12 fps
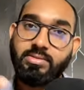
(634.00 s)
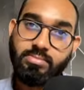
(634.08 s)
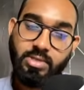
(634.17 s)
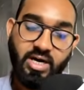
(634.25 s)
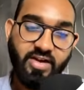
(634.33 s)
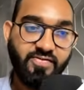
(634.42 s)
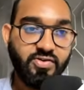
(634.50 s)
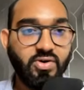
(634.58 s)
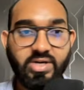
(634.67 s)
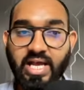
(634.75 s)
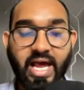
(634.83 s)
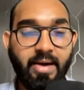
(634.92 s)
if you
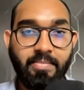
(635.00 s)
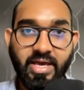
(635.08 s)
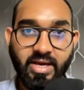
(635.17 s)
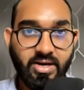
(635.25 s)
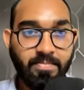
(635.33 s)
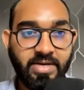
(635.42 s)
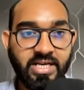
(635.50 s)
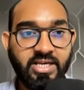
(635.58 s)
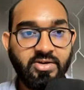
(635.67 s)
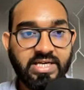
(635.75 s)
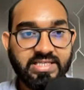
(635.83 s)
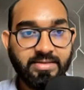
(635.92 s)
don't have a company,
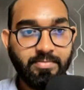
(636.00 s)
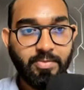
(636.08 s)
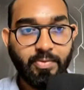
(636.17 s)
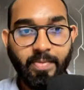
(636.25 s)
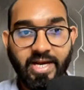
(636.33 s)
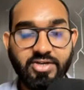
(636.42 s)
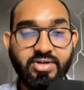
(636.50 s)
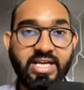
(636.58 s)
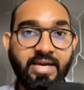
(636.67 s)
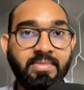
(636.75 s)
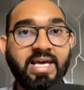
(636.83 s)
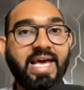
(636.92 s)
you can simply provide your
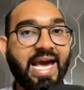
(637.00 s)
name,